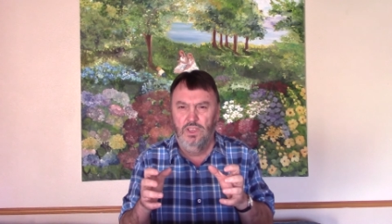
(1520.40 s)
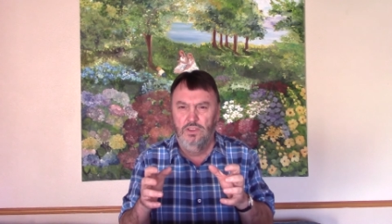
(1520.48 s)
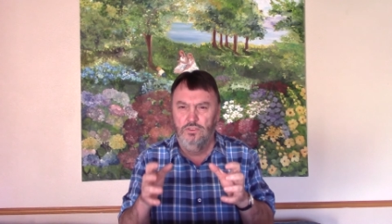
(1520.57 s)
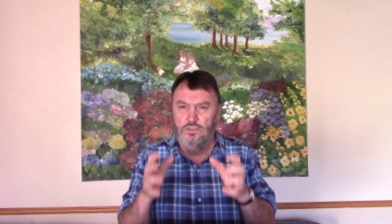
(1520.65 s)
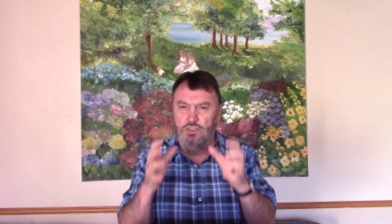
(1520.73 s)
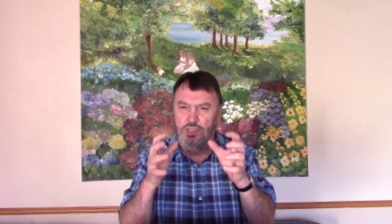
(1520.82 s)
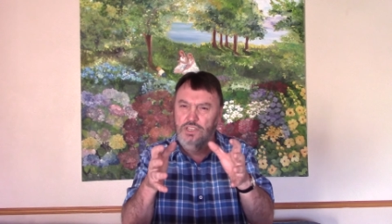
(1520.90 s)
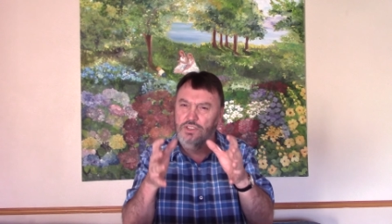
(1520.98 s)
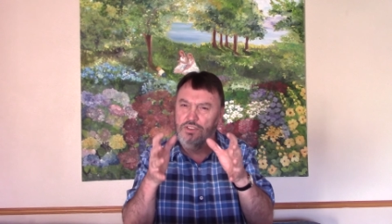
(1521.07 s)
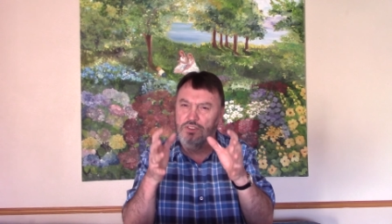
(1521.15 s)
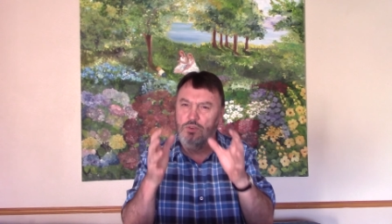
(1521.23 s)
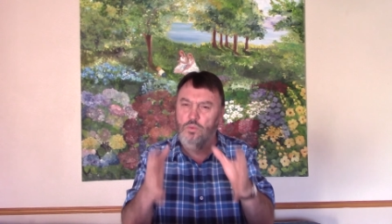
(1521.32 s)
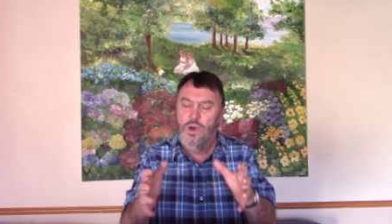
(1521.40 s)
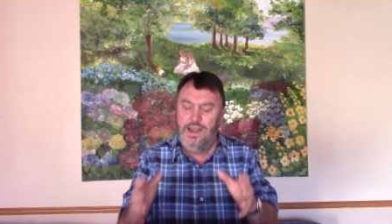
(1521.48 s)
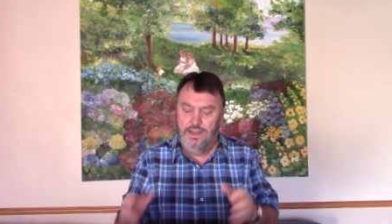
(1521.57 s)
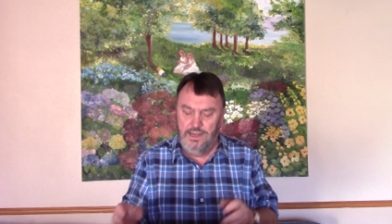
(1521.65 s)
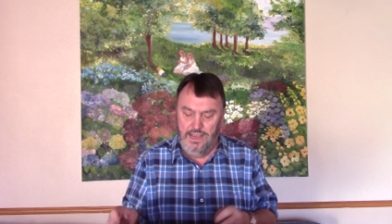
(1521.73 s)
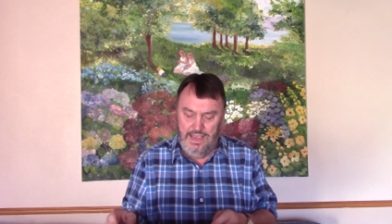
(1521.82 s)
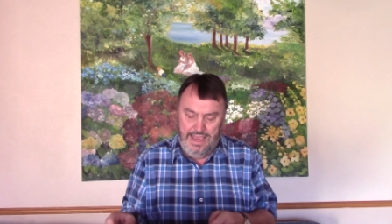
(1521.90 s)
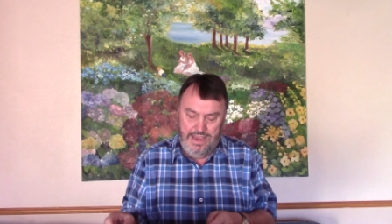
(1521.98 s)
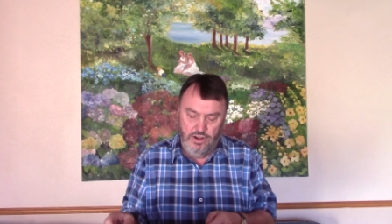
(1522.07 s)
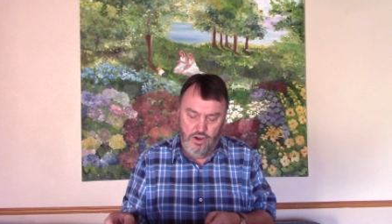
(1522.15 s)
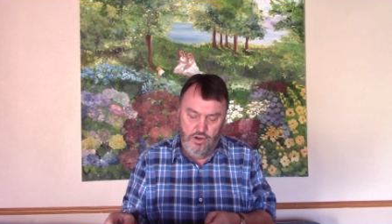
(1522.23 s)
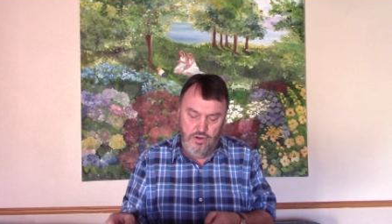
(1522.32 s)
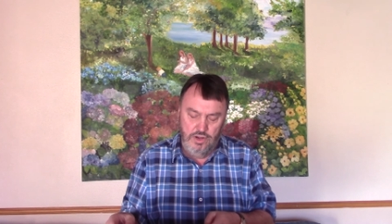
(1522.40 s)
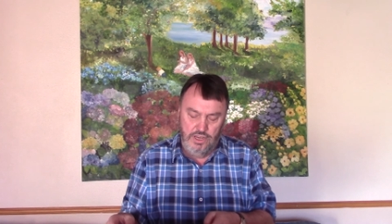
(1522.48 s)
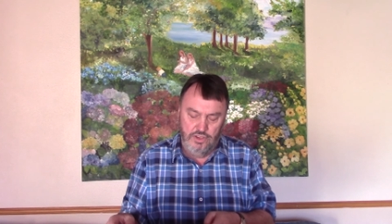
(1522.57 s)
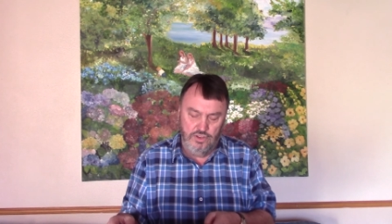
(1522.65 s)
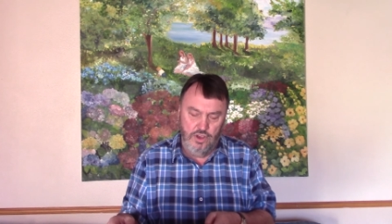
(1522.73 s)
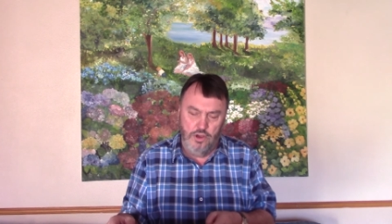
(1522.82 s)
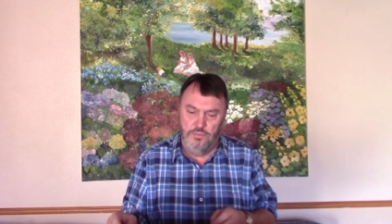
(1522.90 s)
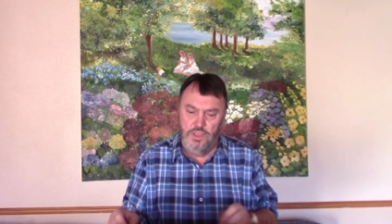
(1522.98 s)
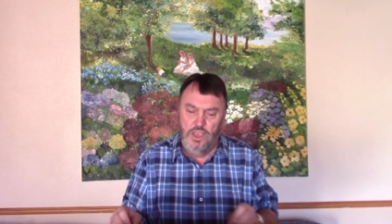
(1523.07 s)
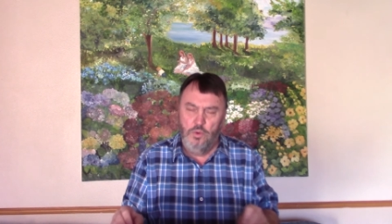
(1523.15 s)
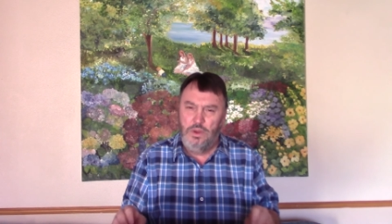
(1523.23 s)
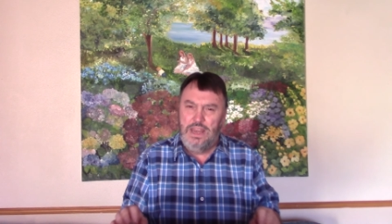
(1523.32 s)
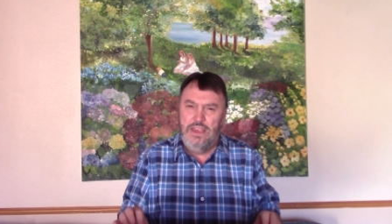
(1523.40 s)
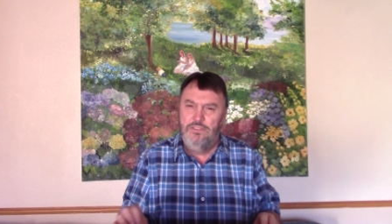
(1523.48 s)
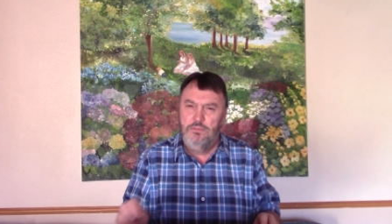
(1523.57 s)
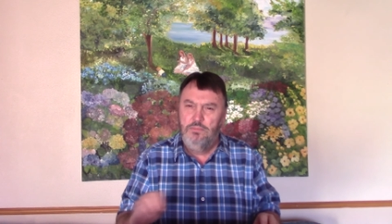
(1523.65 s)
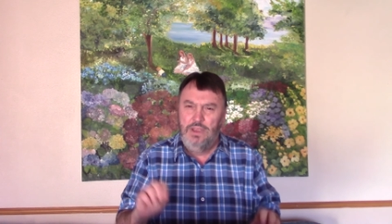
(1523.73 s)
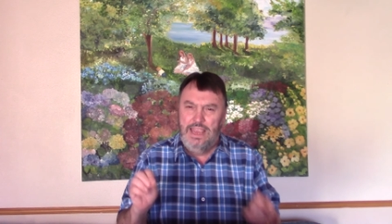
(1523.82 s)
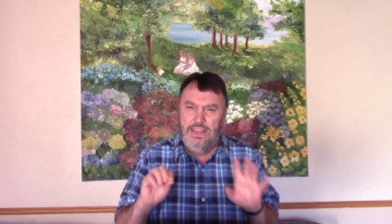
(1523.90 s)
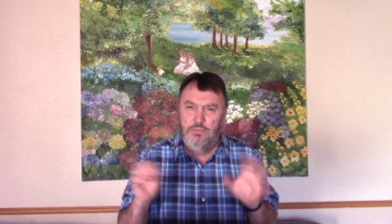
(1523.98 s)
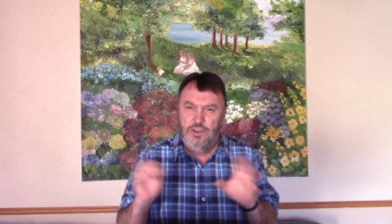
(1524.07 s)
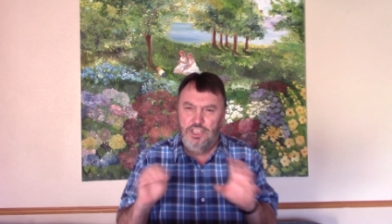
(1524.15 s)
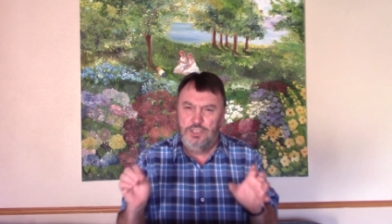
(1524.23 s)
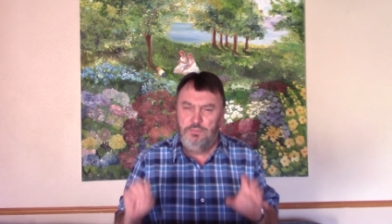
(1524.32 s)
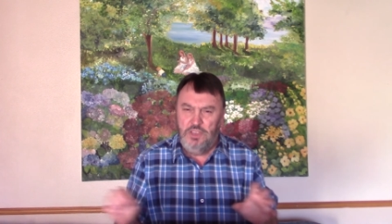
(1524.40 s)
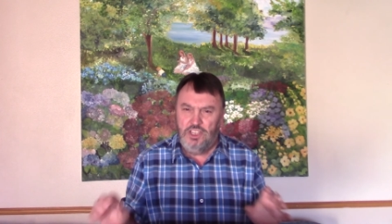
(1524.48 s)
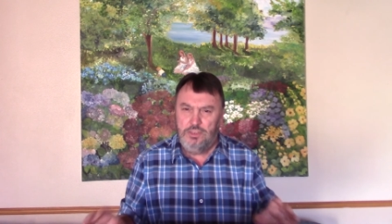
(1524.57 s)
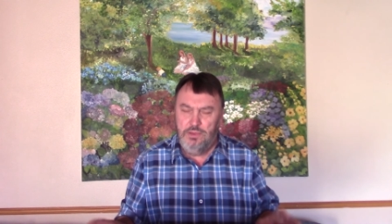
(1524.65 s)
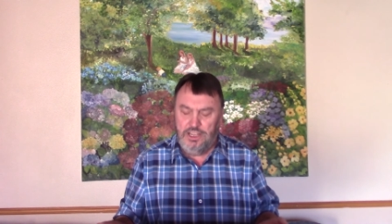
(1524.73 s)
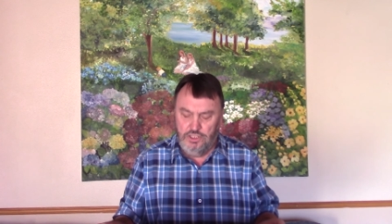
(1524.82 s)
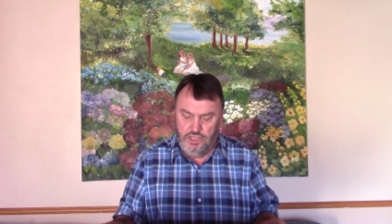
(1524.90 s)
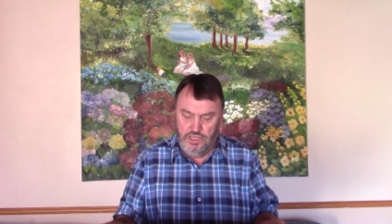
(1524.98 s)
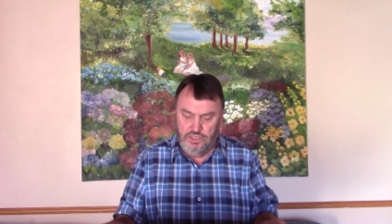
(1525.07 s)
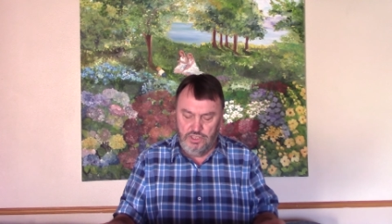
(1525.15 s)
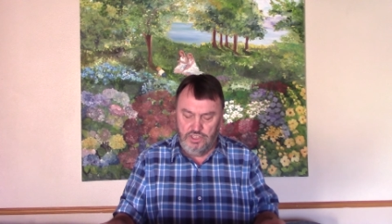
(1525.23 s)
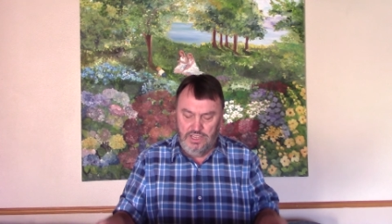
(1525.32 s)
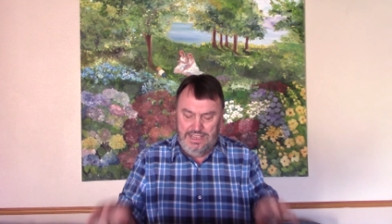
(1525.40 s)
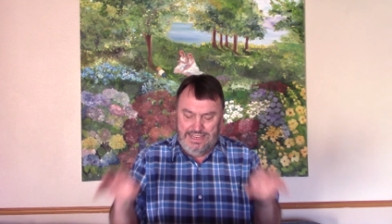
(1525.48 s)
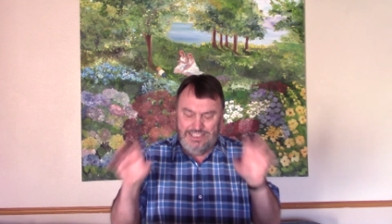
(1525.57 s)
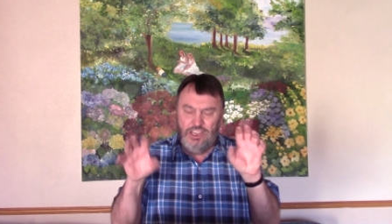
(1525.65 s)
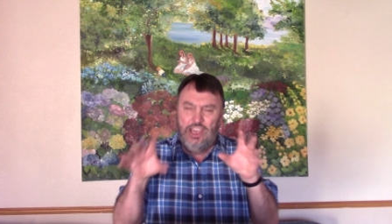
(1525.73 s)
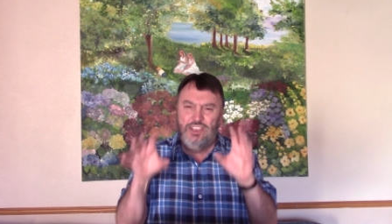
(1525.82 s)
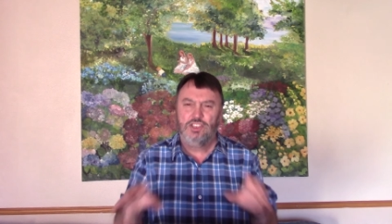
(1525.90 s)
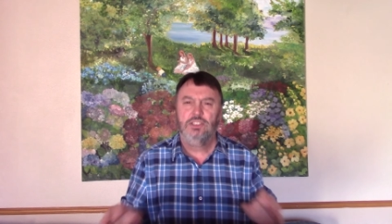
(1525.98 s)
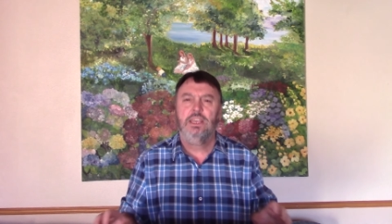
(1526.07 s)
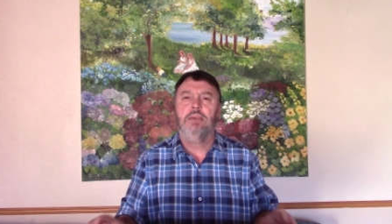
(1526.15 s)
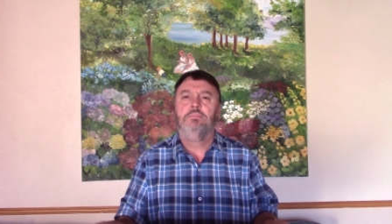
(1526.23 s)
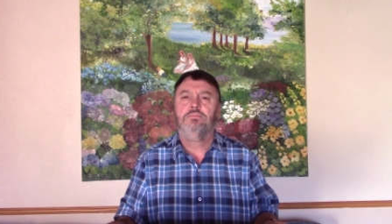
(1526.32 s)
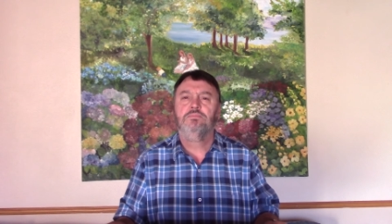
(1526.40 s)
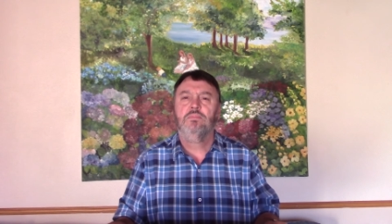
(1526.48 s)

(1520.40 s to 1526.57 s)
to Jesus, the one and only. So, whenever anybody speaks about Jesus, test them.